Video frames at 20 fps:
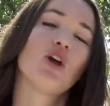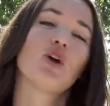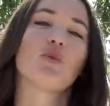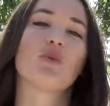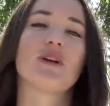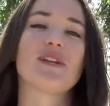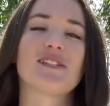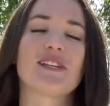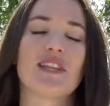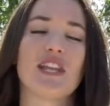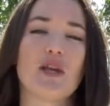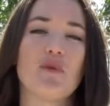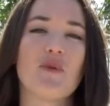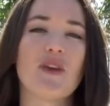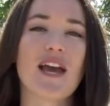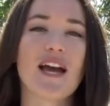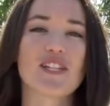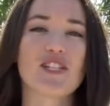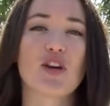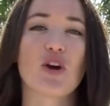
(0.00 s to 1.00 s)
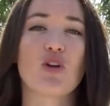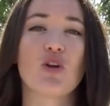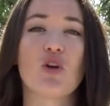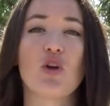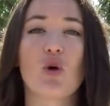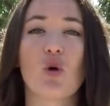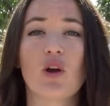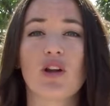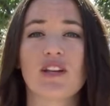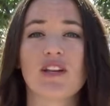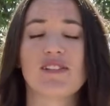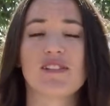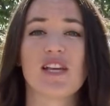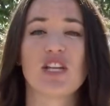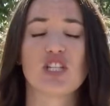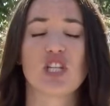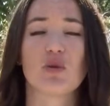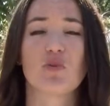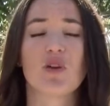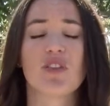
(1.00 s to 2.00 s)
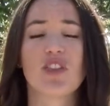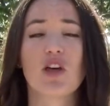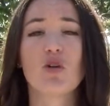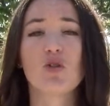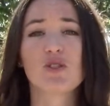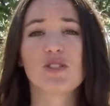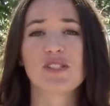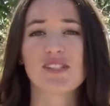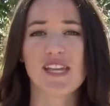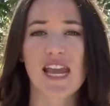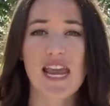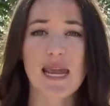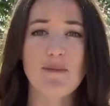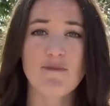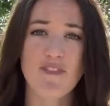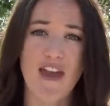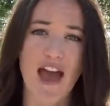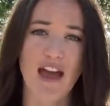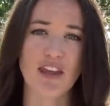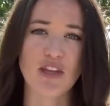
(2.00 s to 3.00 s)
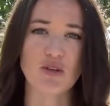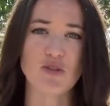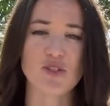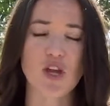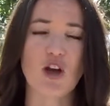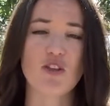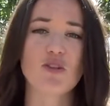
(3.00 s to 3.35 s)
Recently, we got to go to an organization with those same values,